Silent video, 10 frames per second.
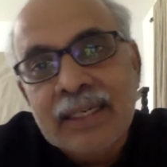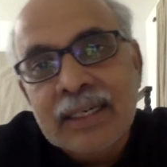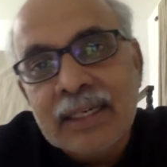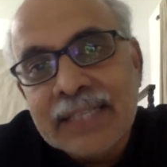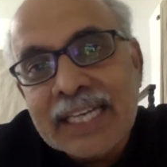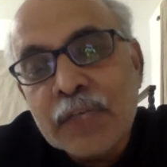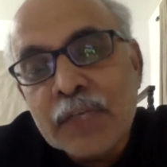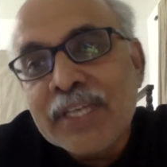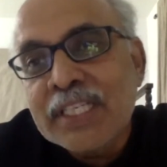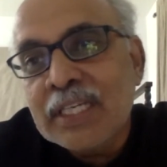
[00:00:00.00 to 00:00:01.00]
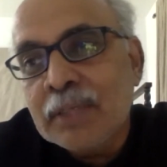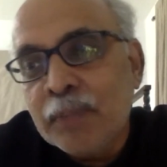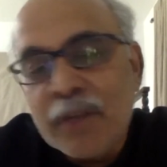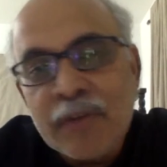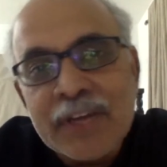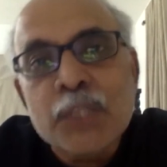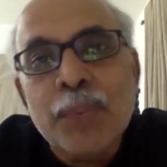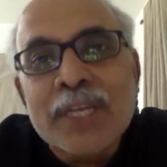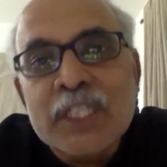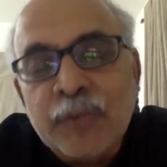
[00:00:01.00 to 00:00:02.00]
That's the reason. Be very
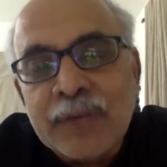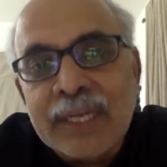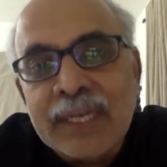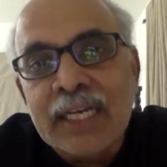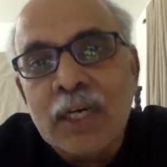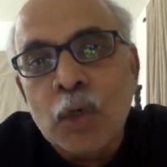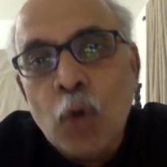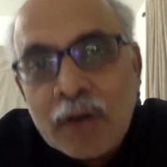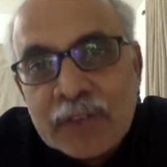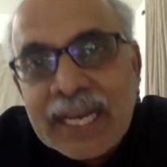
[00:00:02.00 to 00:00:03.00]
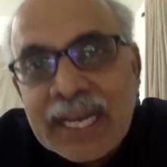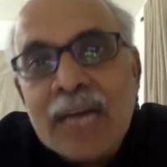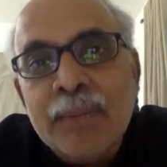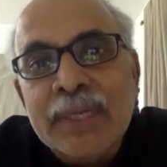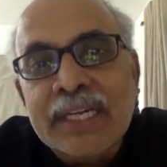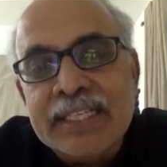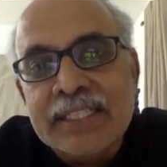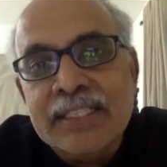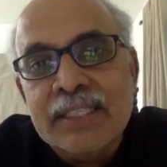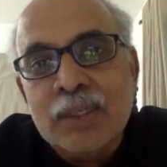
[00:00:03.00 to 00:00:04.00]
specific. Go after
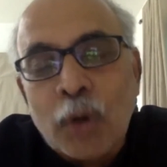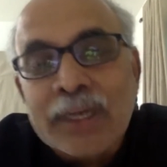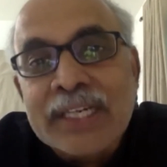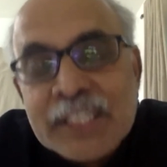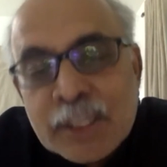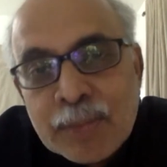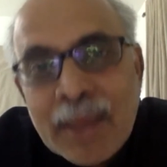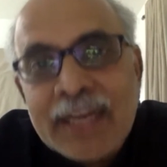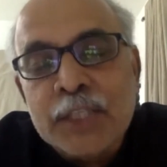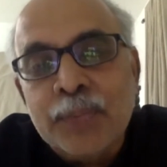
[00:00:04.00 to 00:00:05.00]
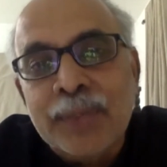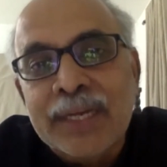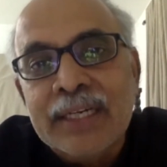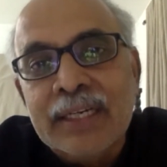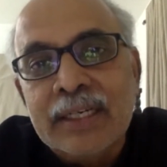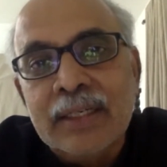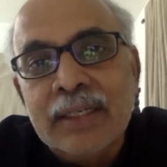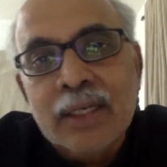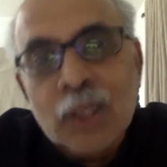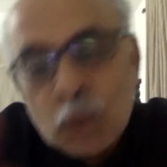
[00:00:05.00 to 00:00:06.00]
diabetes, chronic disease management
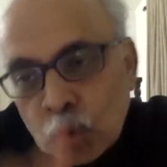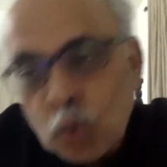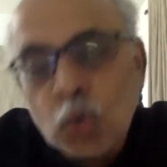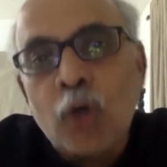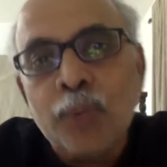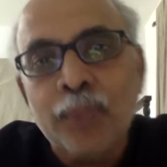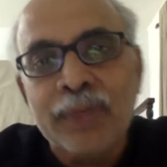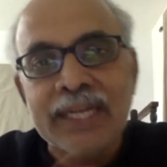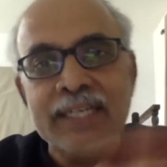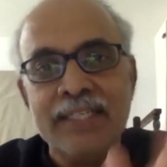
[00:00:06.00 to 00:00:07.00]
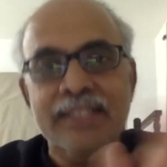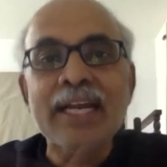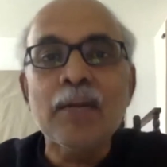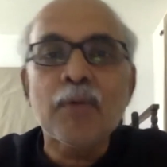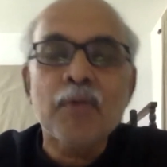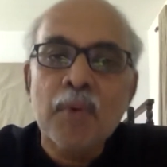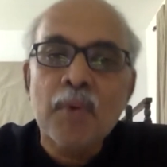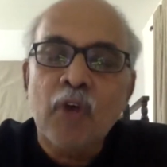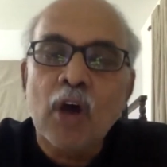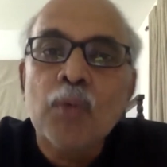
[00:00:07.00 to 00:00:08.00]
through corporates. Then it will be
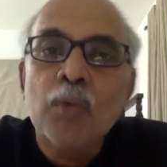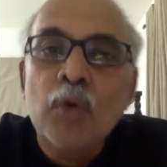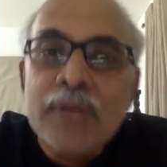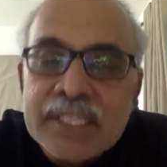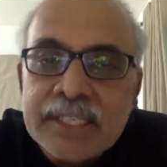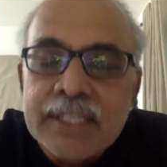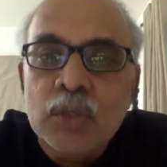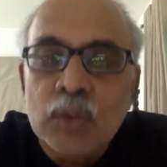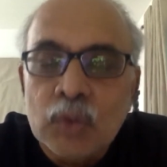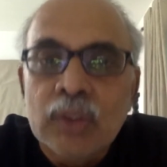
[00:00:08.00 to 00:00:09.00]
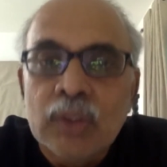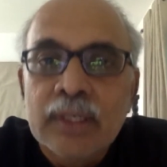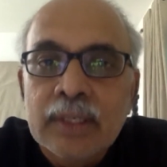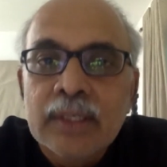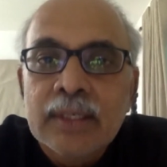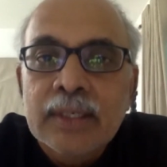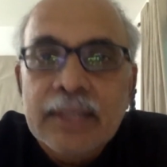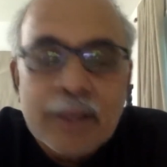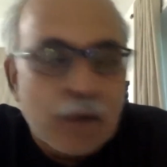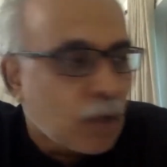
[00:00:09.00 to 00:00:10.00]
far more easy to
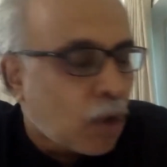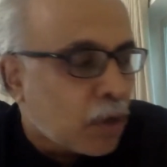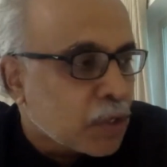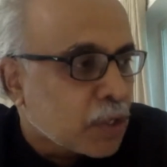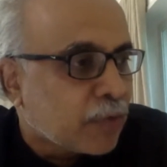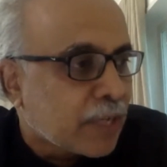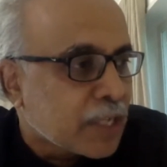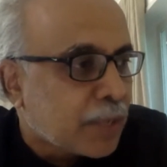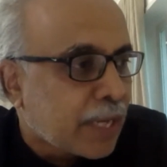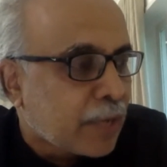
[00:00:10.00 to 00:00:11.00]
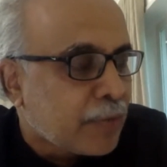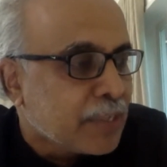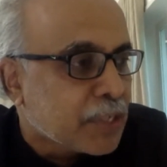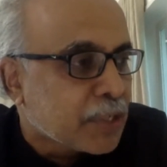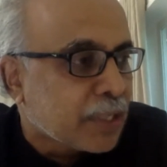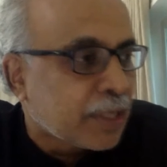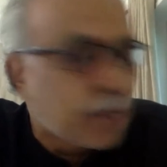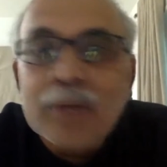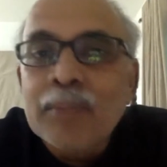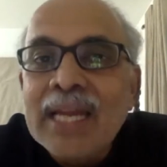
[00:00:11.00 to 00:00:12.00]
your cost of customer acquisition.
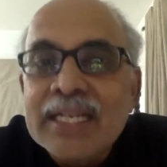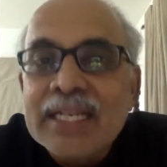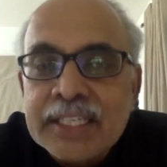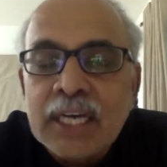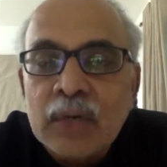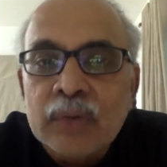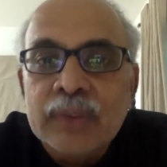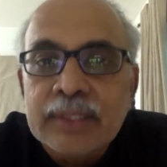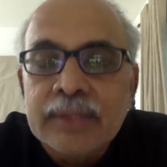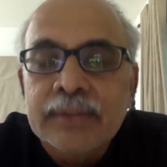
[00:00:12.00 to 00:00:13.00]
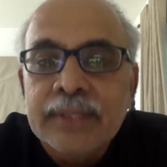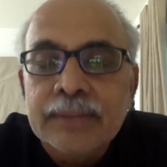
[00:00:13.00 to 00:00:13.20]
You can balance it out. Yeah.